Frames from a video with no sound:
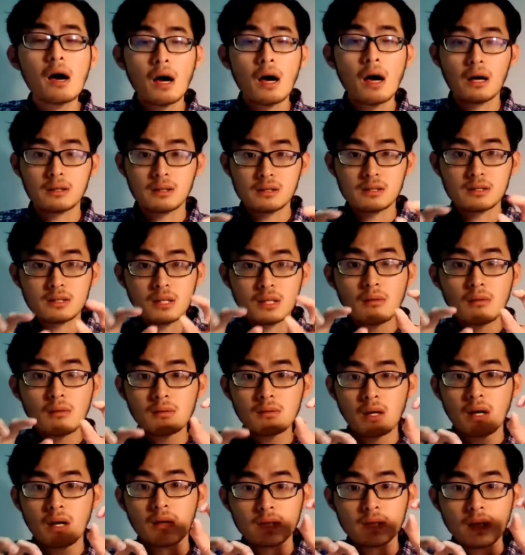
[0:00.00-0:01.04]
At the same
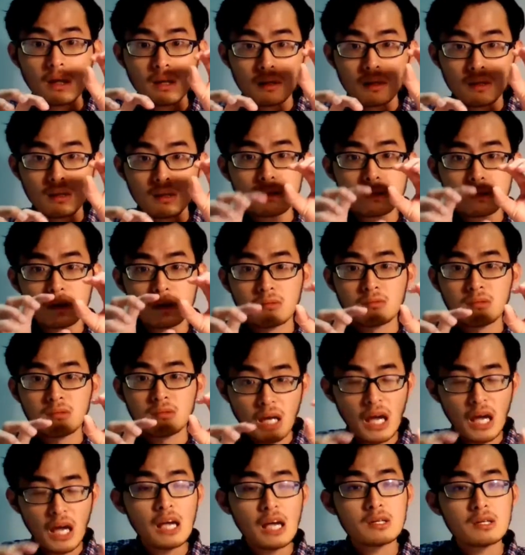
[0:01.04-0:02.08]
time, in terms of the
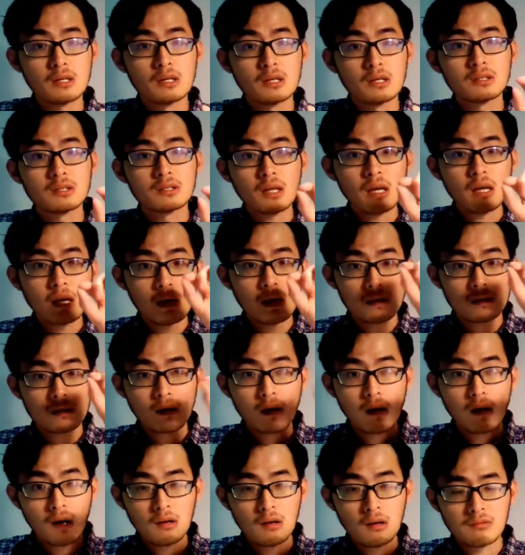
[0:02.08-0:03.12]
cages, it
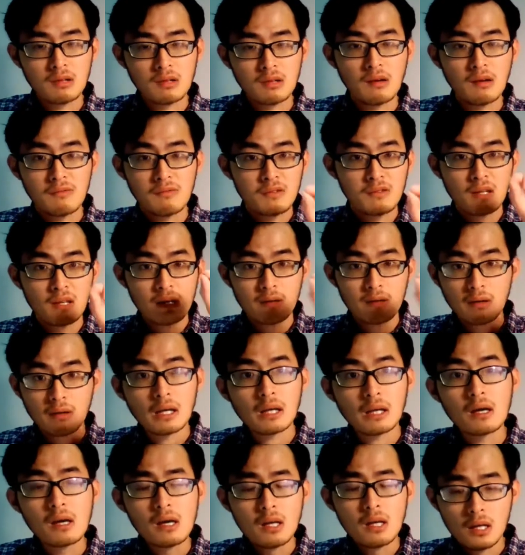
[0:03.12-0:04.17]
is of the
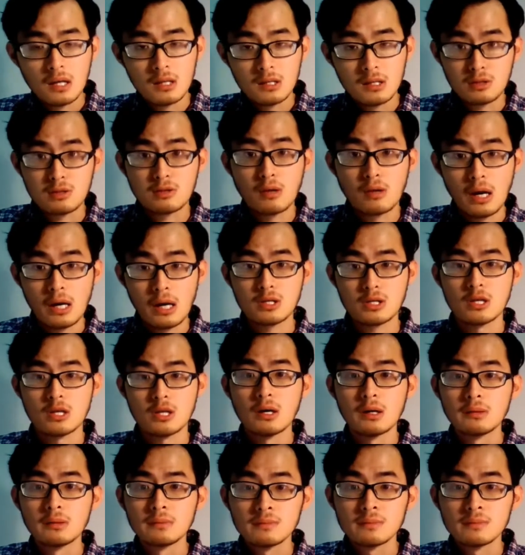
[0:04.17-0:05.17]
Fullerene structure.